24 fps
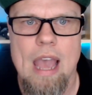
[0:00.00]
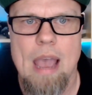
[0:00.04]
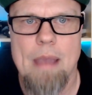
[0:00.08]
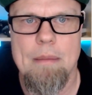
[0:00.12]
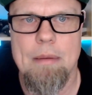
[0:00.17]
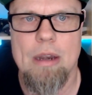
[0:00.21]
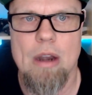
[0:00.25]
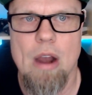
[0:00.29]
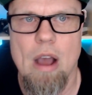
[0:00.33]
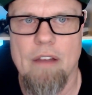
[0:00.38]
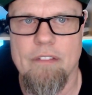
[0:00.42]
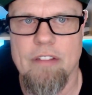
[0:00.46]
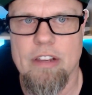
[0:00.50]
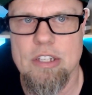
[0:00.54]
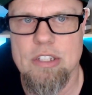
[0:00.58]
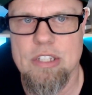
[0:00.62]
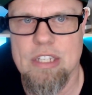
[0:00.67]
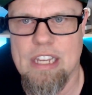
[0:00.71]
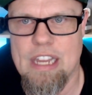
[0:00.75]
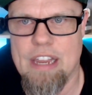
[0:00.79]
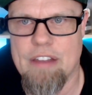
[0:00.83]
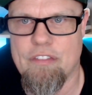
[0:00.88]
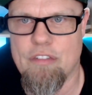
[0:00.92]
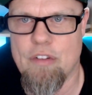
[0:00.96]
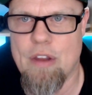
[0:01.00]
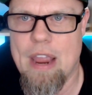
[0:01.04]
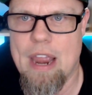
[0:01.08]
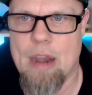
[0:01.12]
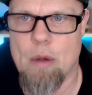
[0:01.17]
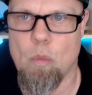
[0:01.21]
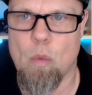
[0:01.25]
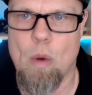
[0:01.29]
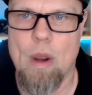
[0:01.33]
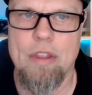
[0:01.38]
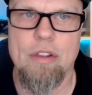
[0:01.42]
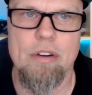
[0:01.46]
I mean, obviously, if we
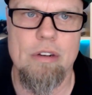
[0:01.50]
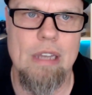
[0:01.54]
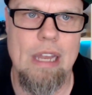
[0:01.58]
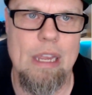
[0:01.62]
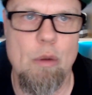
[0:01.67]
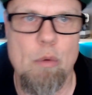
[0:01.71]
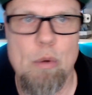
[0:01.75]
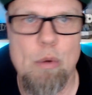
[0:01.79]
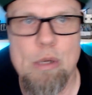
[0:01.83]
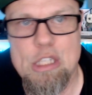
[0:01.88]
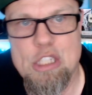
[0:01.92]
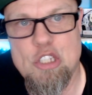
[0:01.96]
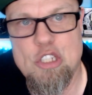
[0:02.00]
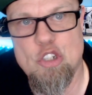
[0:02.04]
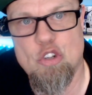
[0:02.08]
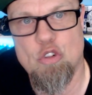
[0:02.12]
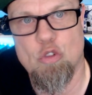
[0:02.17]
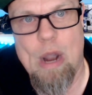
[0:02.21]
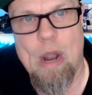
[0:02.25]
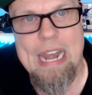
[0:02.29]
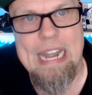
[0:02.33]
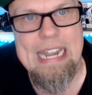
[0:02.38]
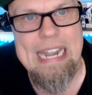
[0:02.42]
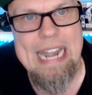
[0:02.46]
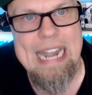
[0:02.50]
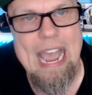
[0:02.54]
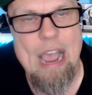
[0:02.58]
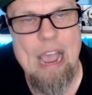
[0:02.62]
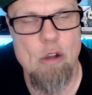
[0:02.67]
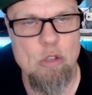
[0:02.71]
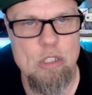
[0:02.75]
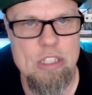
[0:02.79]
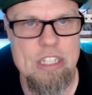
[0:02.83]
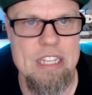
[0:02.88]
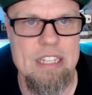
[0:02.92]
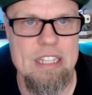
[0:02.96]
had weather like we do right
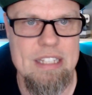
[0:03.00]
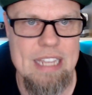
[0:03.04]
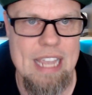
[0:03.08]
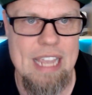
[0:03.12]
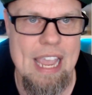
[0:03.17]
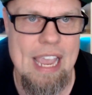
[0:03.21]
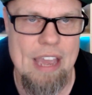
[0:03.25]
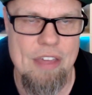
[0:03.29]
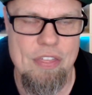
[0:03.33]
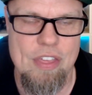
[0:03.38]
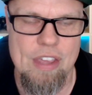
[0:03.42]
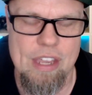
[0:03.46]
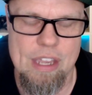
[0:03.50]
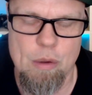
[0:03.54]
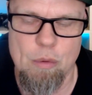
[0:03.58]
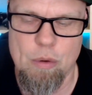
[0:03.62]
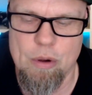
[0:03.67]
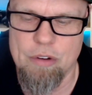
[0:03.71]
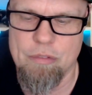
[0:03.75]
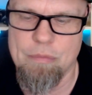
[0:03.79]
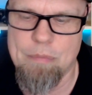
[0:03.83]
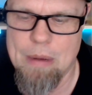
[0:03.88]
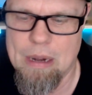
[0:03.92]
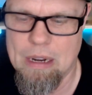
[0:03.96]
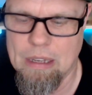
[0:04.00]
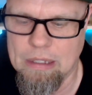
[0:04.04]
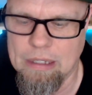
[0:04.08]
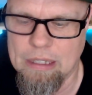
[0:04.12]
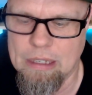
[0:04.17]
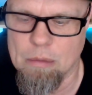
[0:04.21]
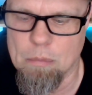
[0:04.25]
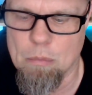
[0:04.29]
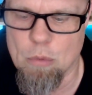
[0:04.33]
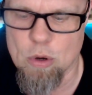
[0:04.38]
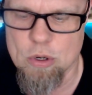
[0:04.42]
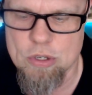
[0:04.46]
now today, I think it would have been a
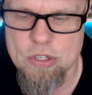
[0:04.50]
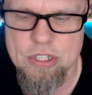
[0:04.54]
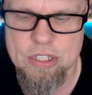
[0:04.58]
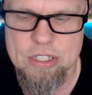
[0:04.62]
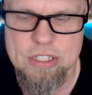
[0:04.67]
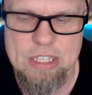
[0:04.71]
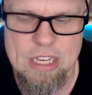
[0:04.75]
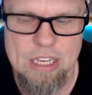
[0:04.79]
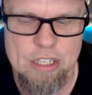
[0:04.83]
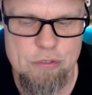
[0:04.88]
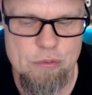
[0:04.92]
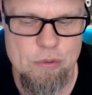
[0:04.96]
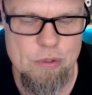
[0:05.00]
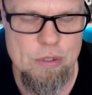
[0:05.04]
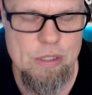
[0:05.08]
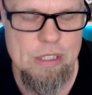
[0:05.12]
little more successful.